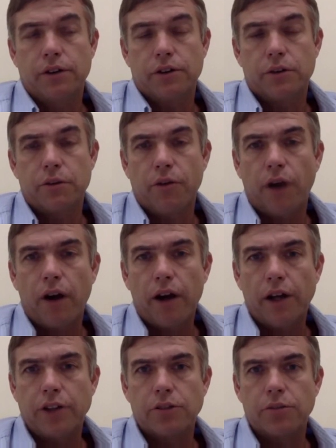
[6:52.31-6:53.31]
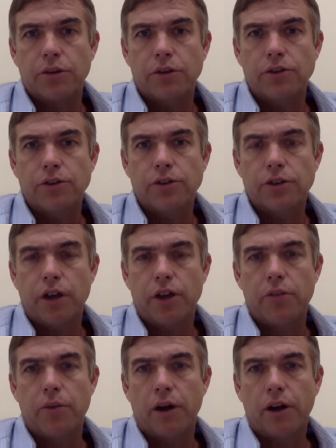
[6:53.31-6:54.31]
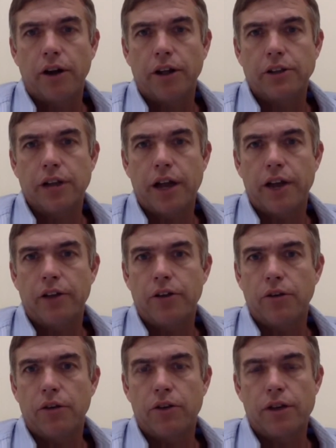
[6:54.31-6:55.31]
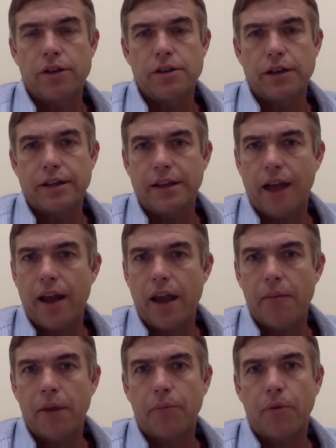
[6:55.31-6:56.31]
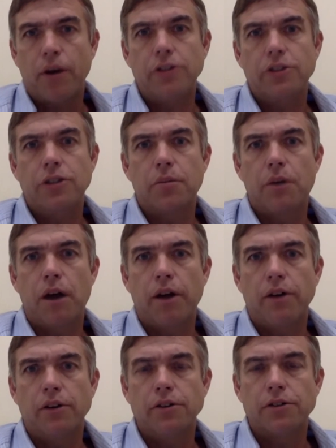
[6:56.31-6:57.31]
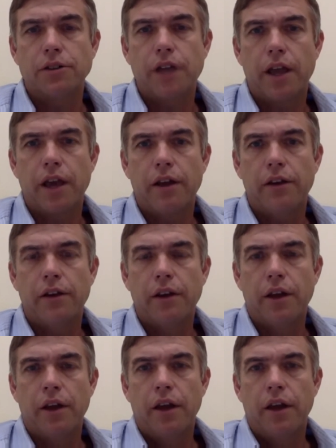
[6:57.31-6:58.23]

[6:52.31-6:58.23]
some of our customers on the marketing side doing things like dynamic pricing models and